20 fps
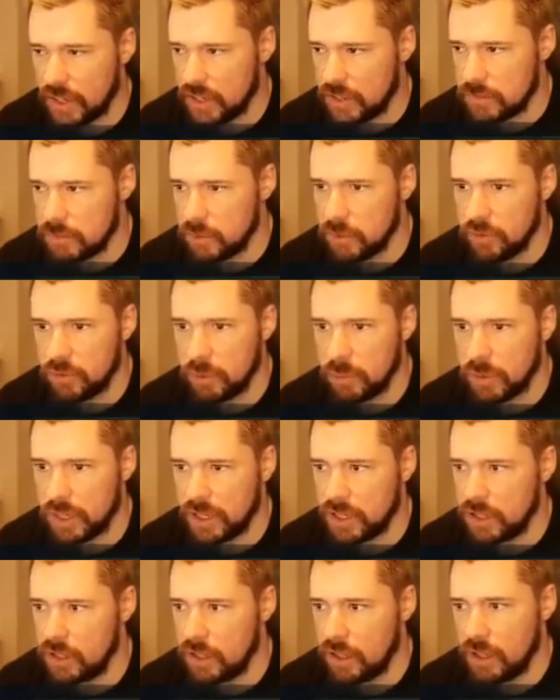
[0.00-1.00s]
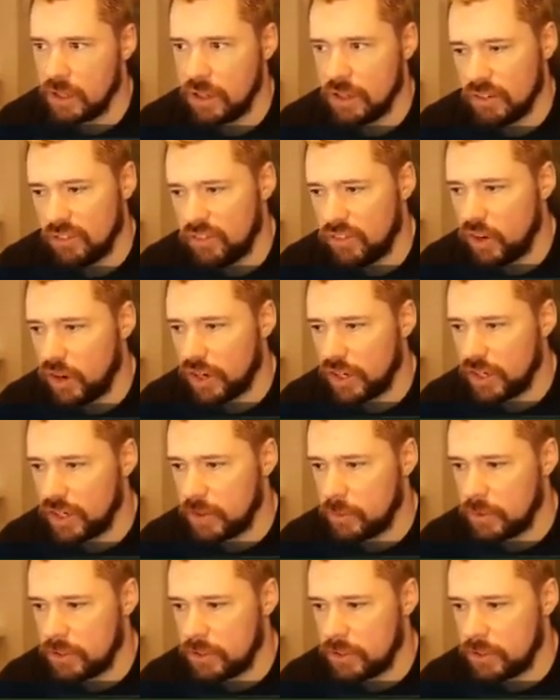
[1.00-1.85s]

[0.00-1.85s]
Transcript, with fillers: That was a beautiful play. Finally,